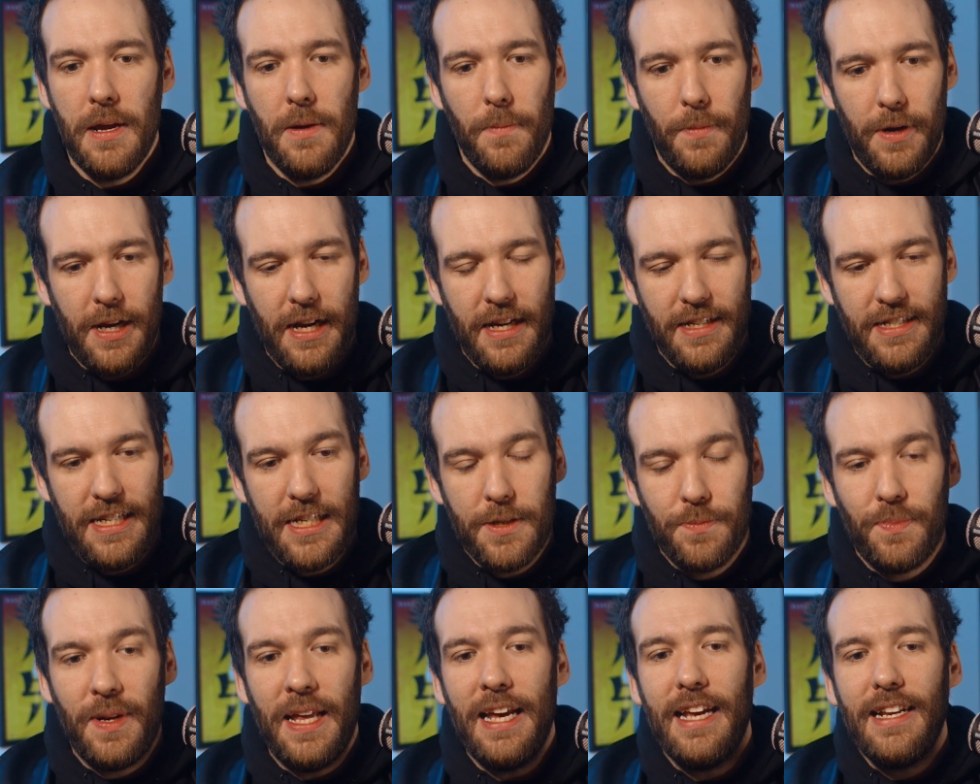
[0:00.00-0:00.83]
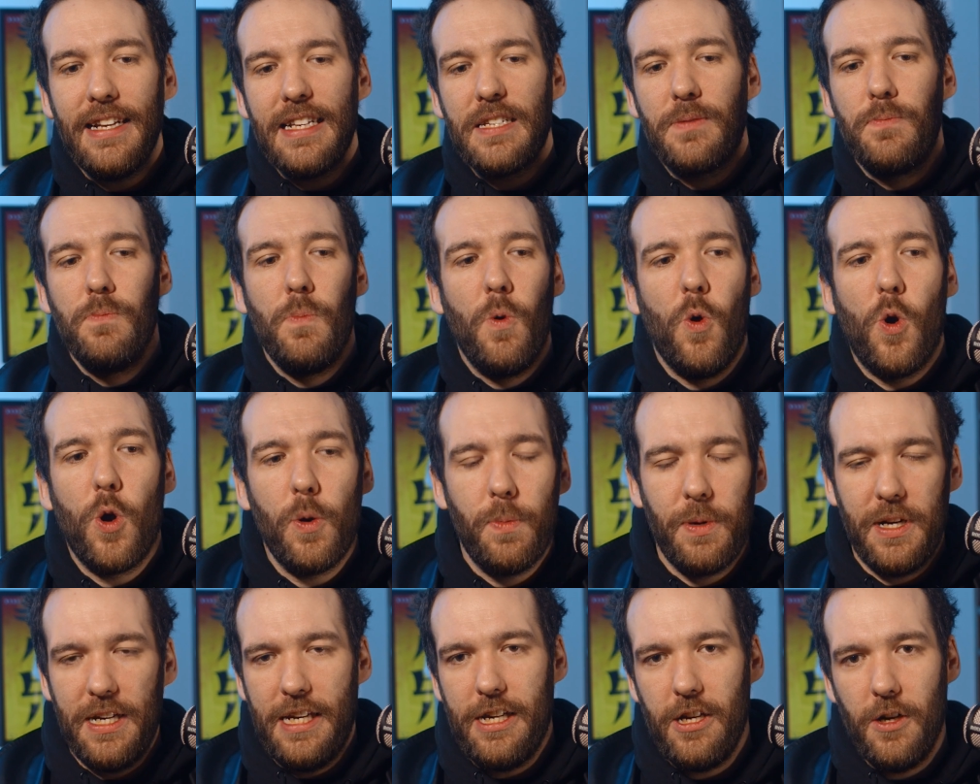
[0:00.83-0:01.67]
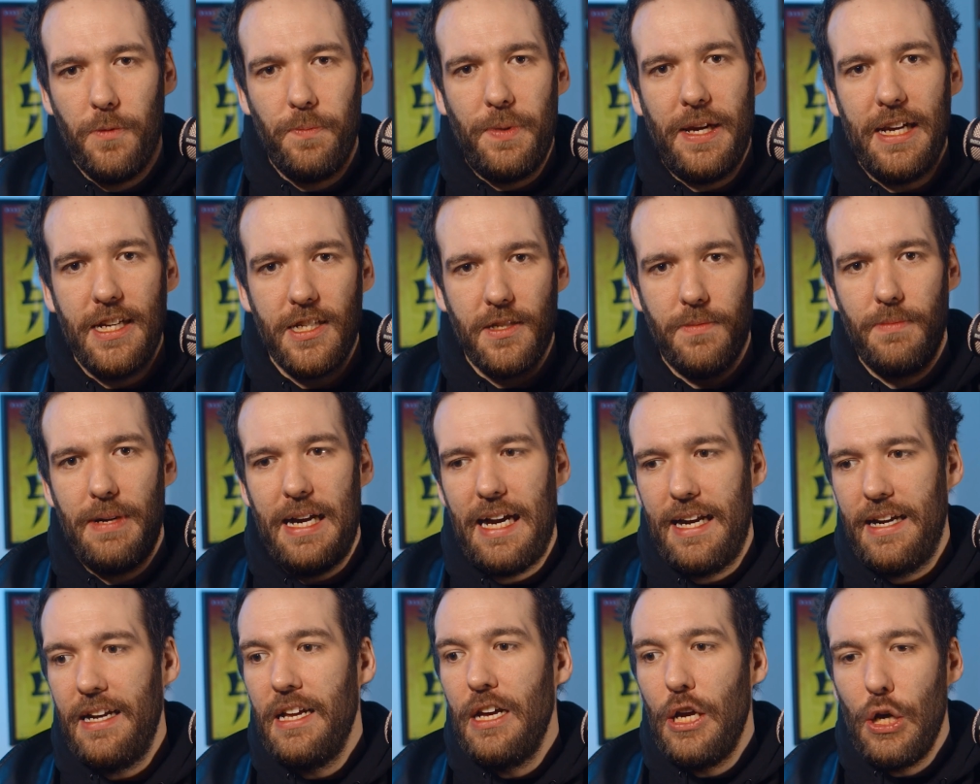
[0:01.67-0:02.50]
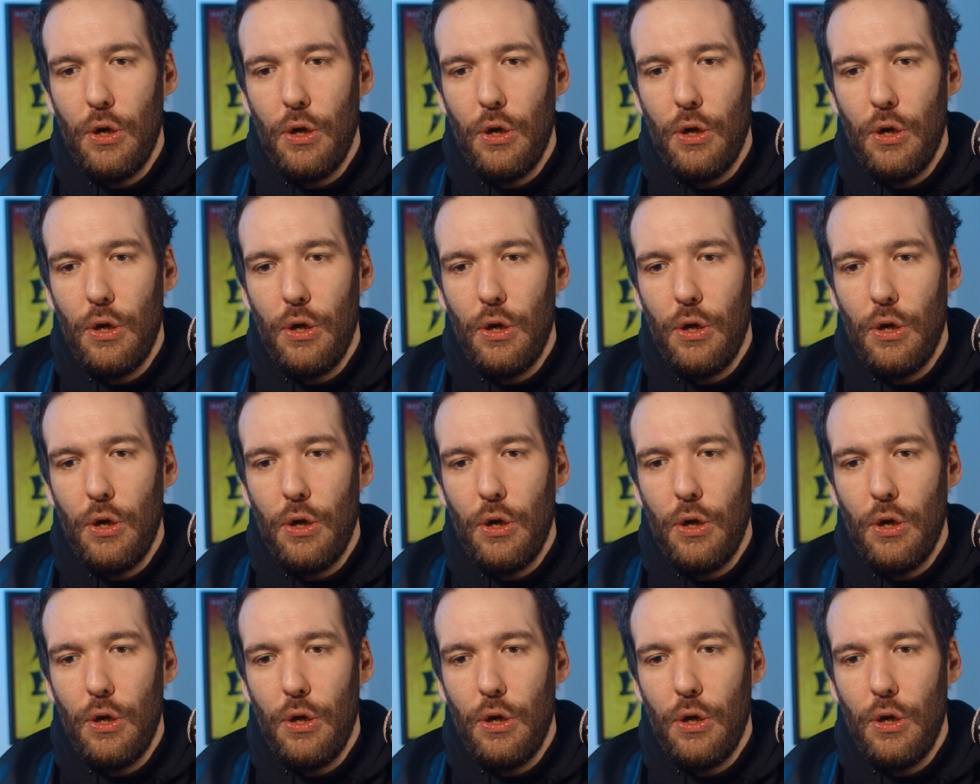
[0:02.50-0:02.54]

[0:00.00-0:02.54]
because he's playing this morbidly obese man